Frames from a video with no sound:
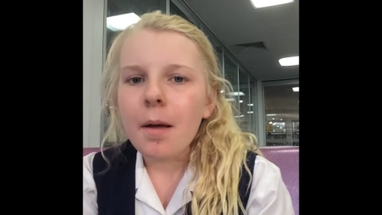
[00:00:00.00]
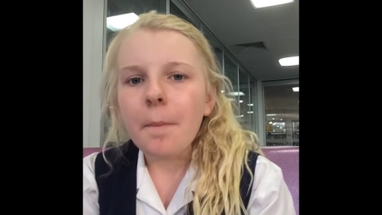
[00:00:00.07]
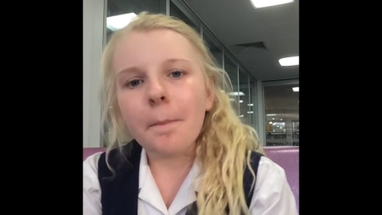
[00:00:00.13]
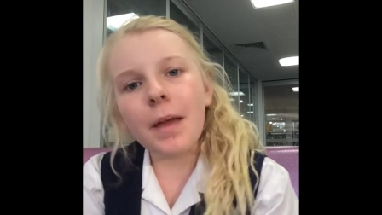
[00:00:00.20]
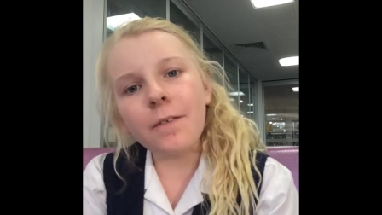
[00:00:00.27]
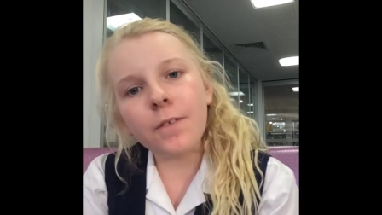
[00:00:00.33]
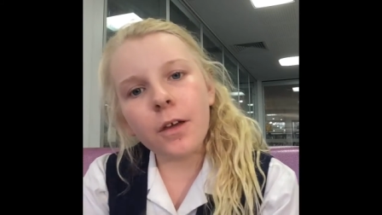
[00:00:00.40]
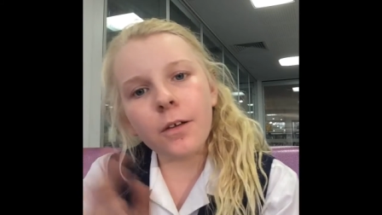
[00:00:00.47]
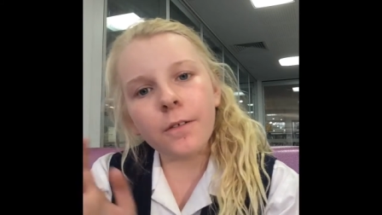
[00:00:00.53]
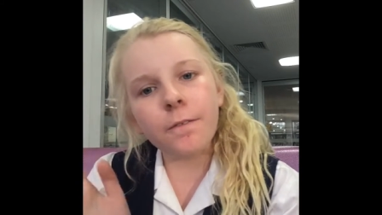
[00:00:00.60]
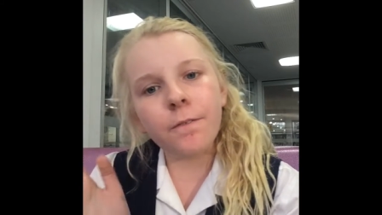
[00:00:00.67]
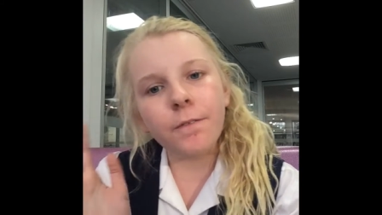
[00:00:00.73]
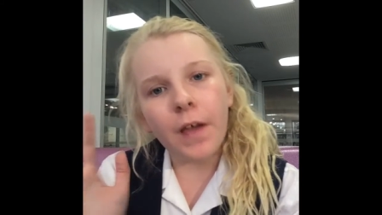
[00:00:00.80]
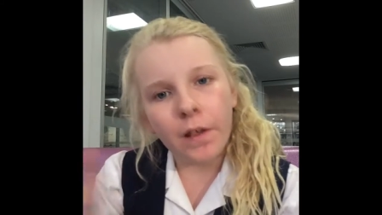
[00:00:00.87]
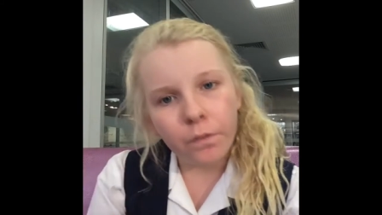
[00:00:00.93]
My favorite
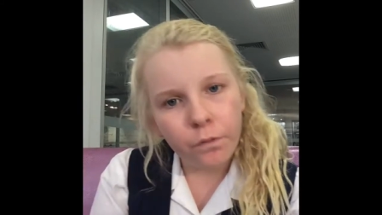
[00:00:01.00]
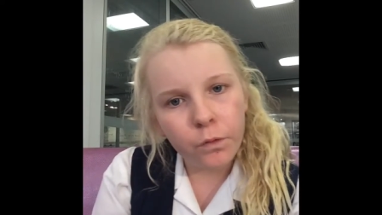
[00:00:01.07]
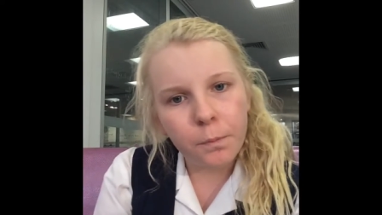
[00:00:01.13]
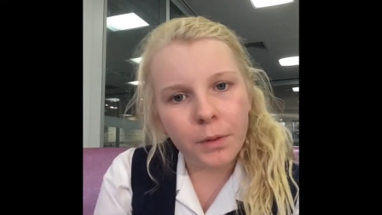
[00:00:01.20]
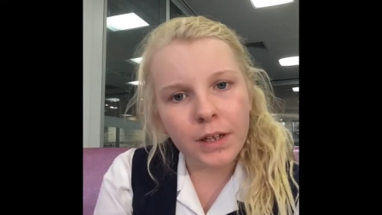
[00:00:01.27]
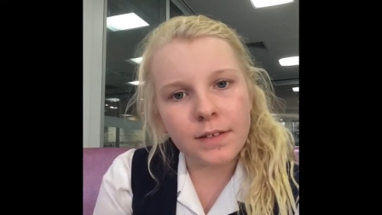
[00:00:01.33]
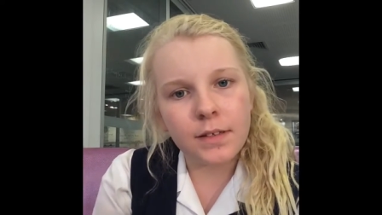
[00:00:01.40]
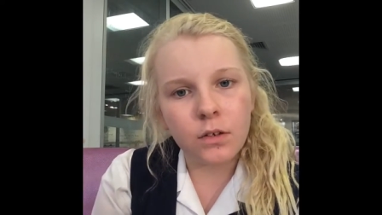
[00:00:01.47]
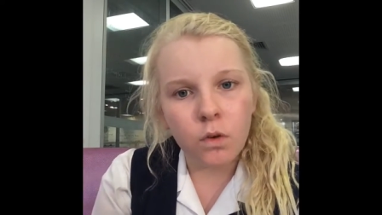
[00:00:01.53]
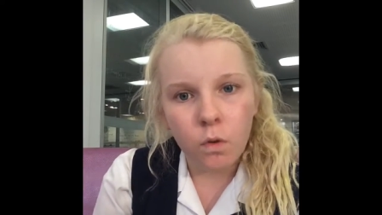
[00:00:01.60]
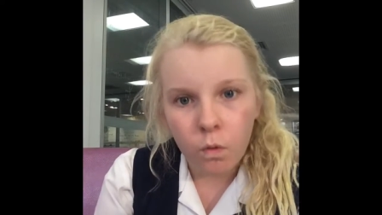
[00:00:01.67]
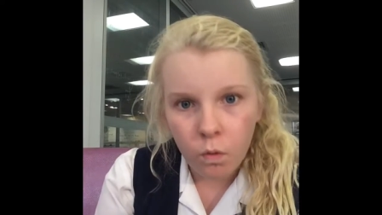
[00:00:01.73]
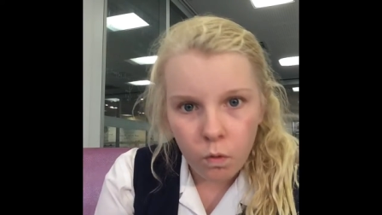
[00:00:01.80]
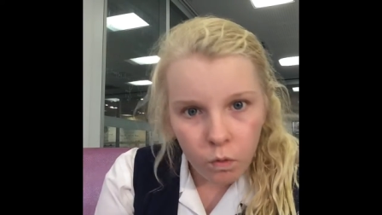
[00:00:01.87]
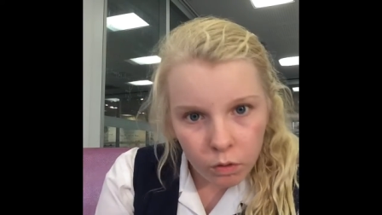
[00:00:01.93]
fast food place in
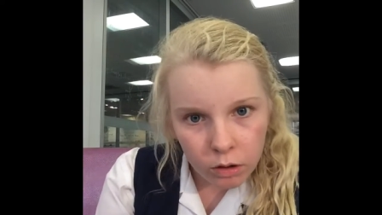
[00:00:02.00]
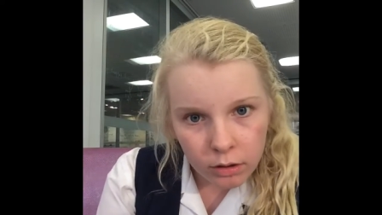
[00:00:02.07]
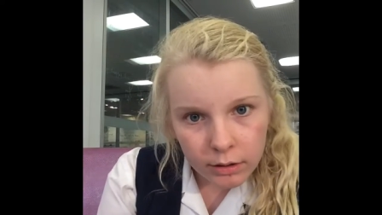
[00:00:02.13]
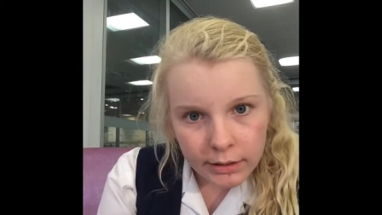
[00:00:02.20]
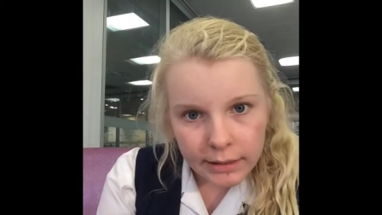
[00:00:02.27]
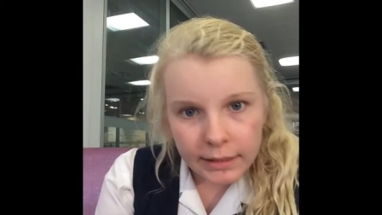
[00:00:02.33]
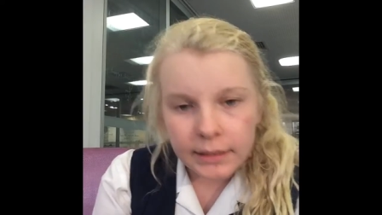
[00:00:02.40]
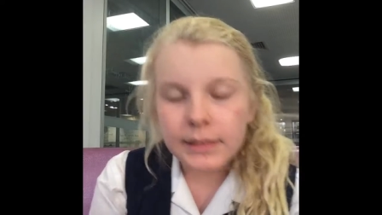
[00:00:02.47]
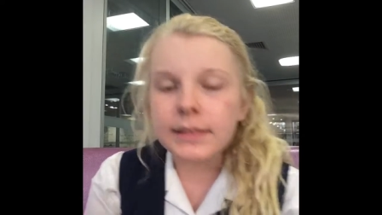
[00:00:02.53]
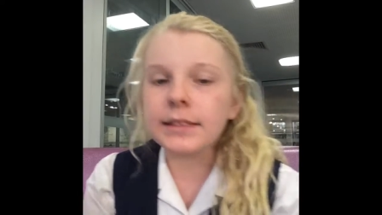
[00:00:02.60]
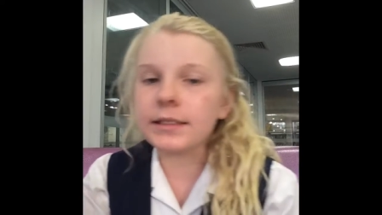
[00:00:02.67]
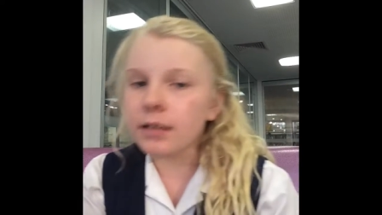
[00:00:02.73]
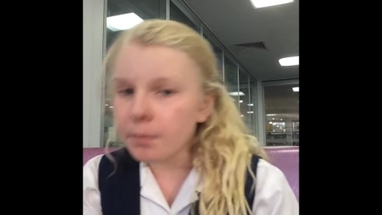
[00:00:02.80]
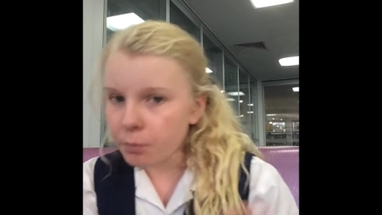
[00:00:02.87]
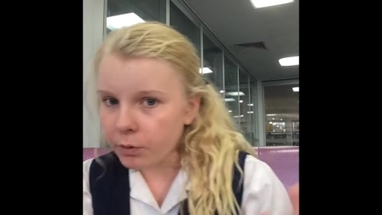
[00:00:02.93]
all is
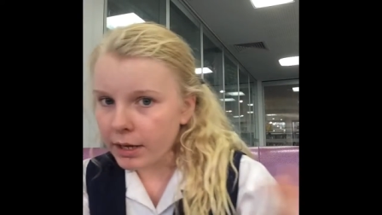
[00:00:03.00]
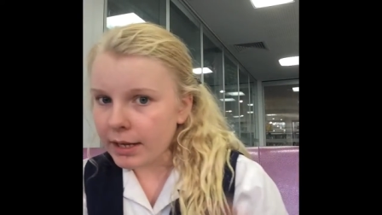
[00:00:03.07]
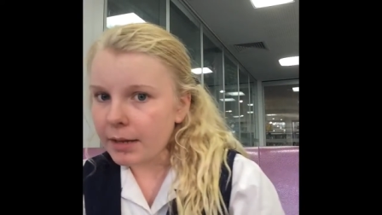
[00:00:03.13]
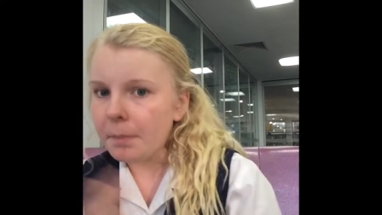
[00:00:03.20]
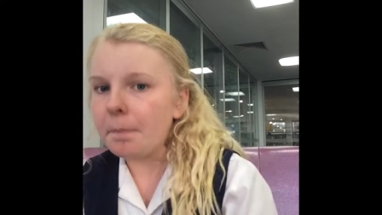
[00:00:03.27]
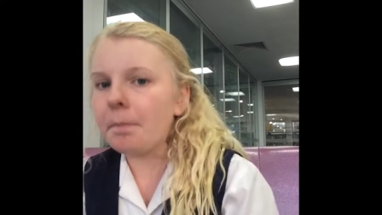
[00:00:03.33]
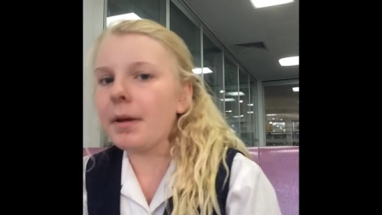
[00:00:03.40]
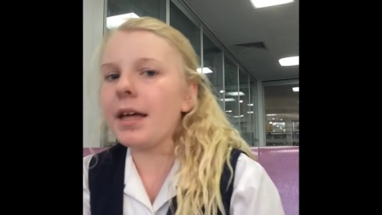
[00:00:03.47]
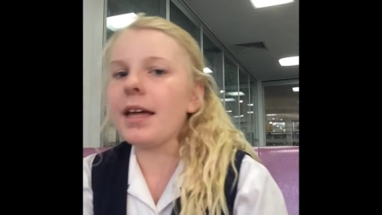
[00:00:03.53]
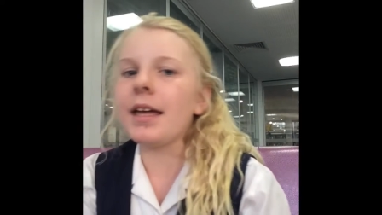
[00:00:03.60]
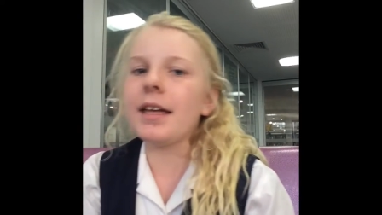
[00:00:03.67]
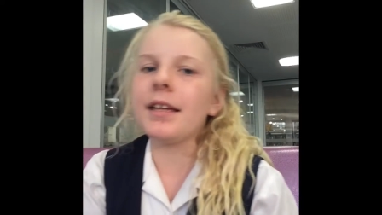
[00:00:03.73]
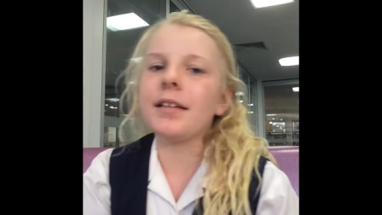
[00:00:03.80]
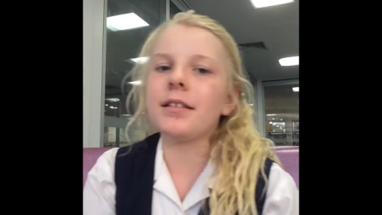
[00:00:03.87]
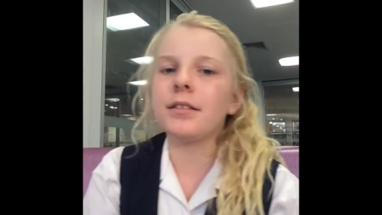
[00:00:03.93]
Subway, but
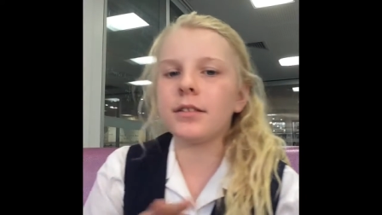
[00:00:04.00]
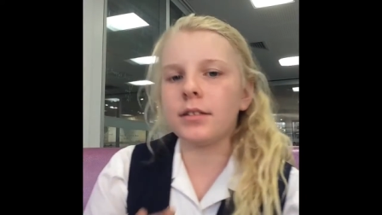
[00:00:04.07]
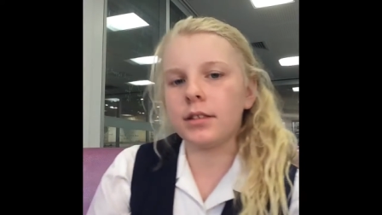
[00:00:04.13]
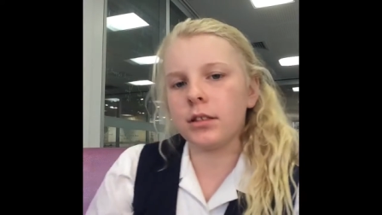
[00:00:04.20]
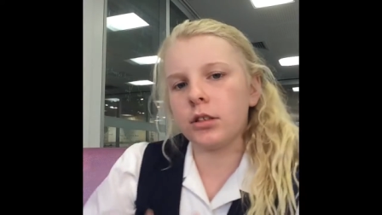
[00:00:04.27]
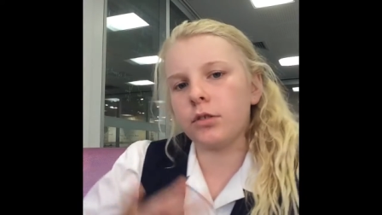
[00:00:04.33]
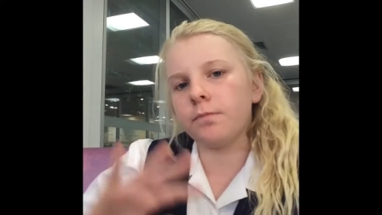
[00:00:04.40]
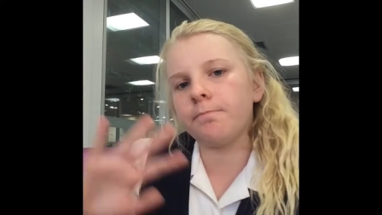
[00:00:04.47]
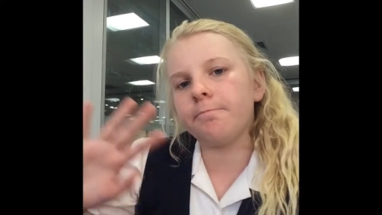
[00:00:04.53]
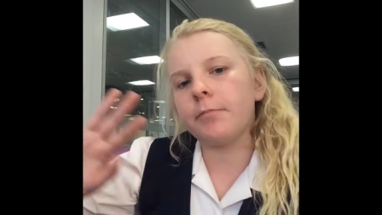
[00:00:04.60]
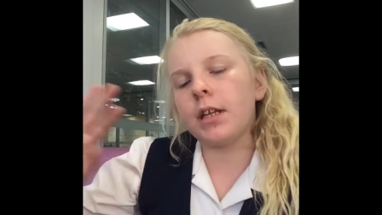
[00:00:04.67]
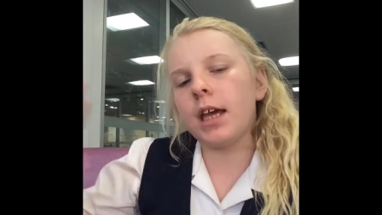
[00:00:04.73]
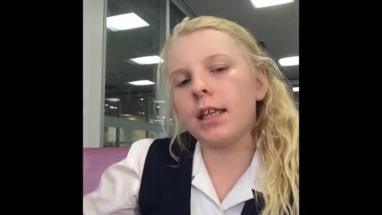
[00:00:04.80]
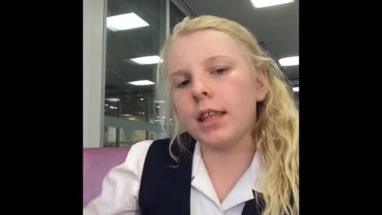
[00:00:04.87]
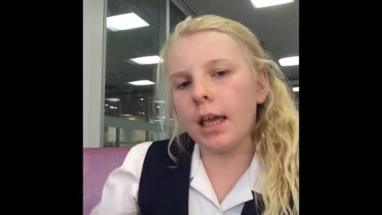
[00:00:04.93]

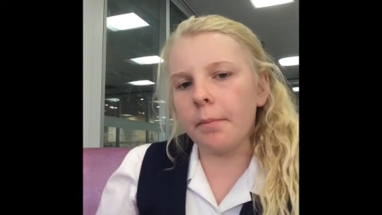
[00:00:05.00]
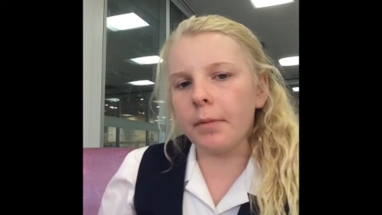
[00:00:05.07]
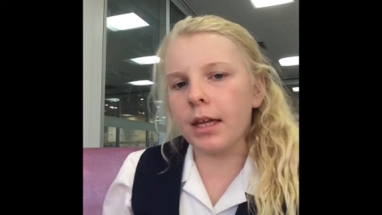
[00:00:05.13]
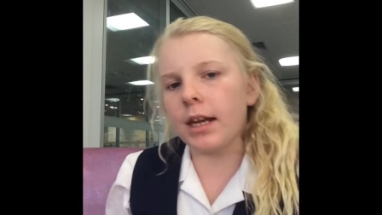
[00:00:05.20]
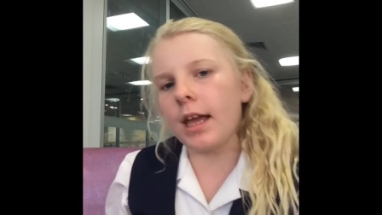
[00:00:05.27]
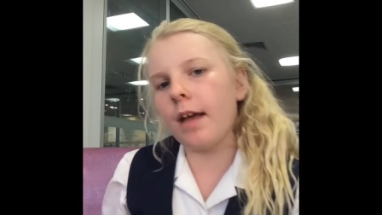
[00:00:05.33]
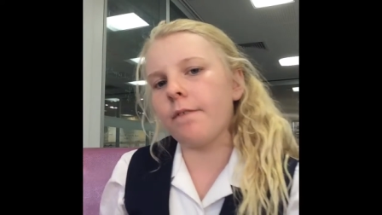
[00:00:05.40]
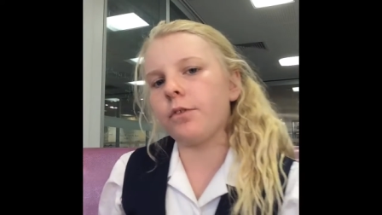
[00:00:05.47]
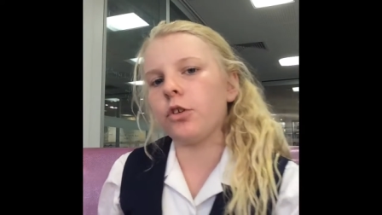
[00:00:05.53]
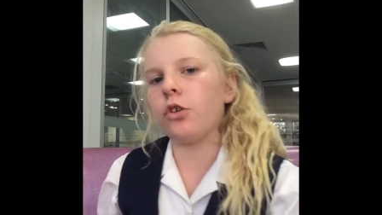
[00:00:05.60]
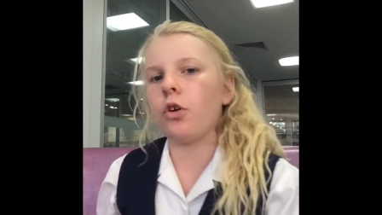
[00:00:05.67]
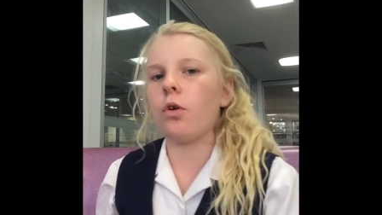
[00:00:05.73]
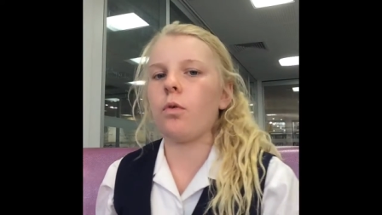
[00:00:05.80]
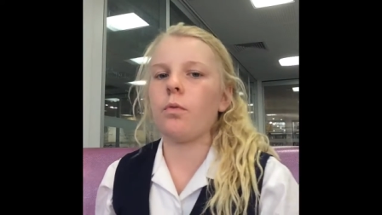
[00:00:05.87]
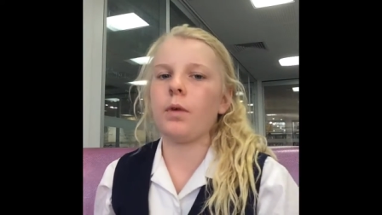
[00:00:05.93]
I think I'm gonna have to
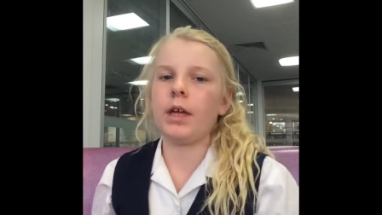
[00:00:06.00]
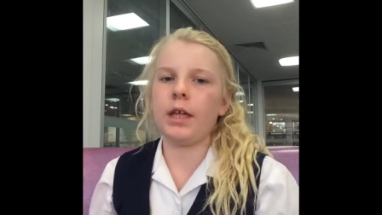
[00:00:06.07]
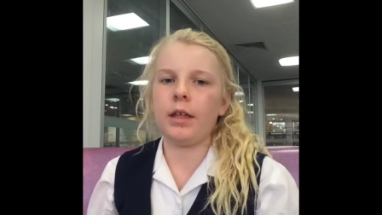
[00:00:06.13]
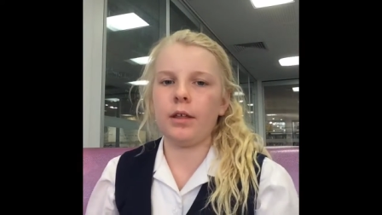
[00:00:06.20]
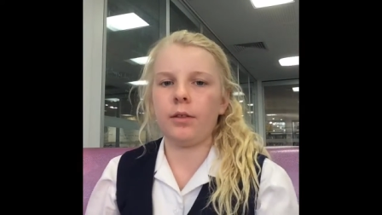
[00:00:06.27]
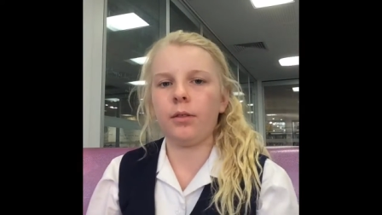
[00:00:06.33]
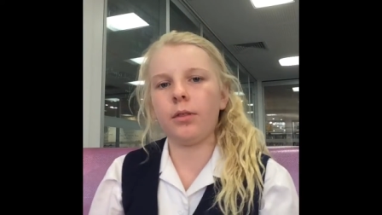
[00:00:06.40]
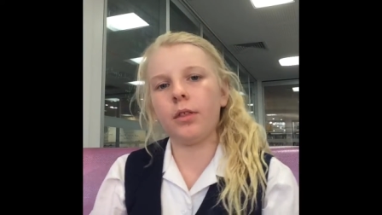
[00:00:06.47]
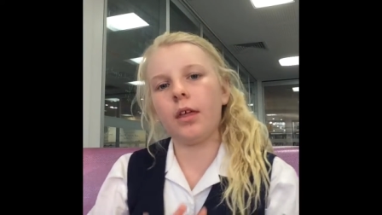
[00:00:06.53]
go with